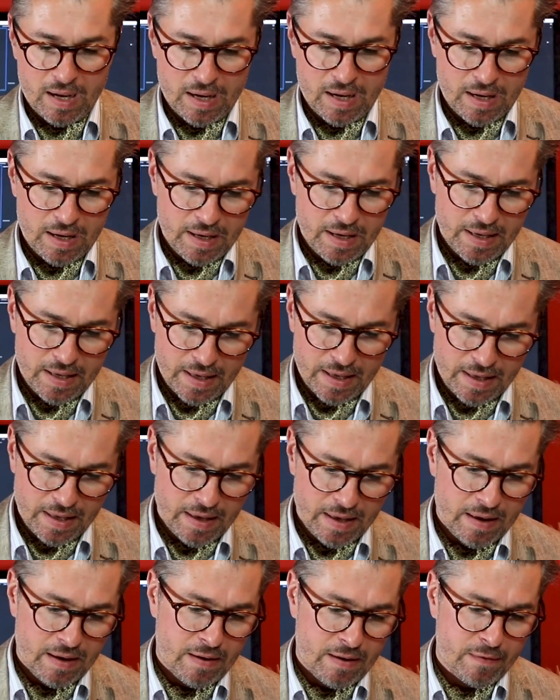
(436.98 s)
I
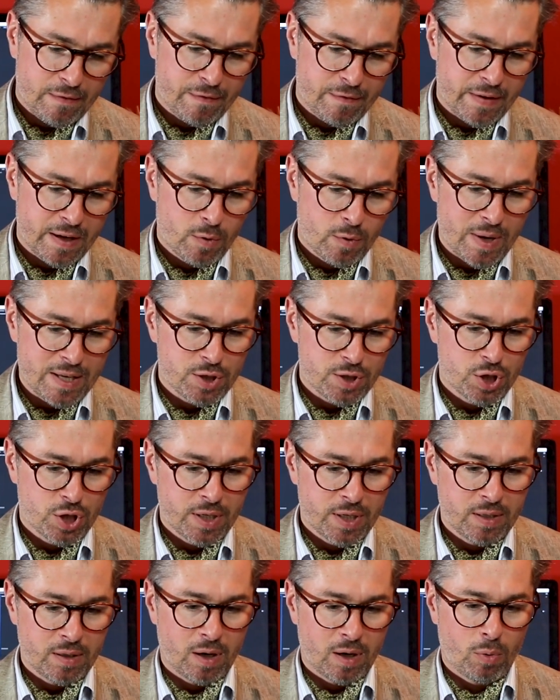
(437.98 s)
have a
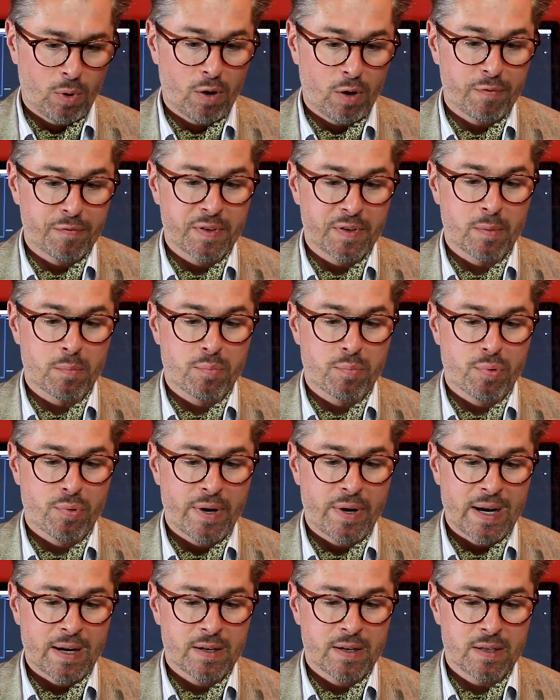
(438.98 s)
question, how often in
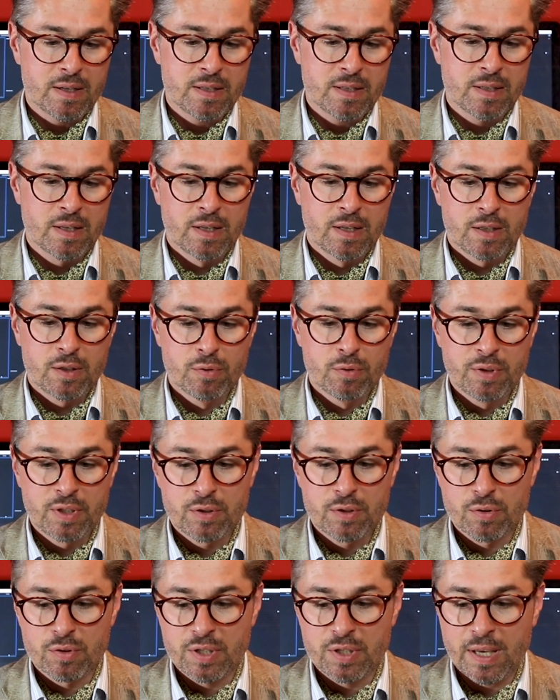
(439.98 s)
practice you
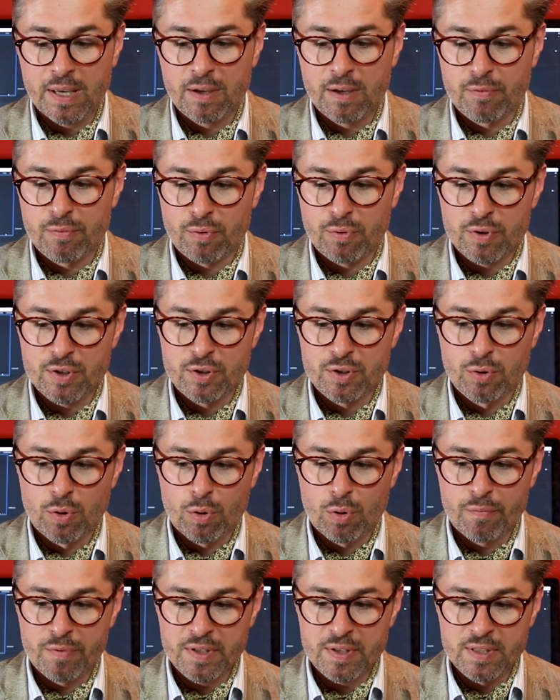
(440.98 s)
need to take it for
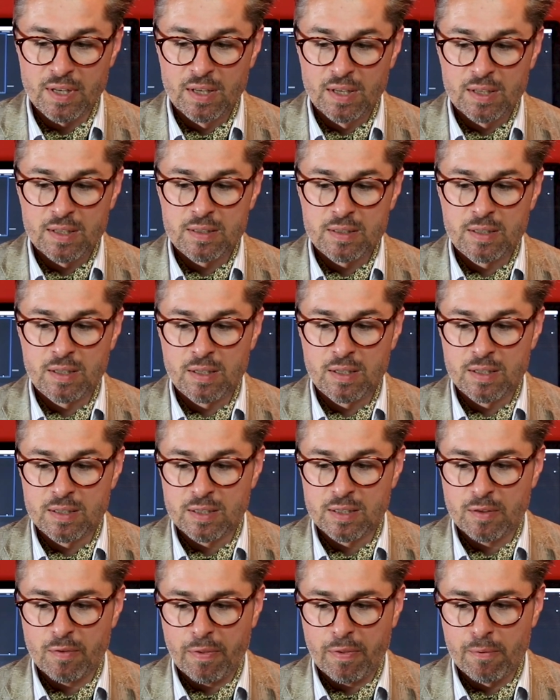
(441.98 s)
service, since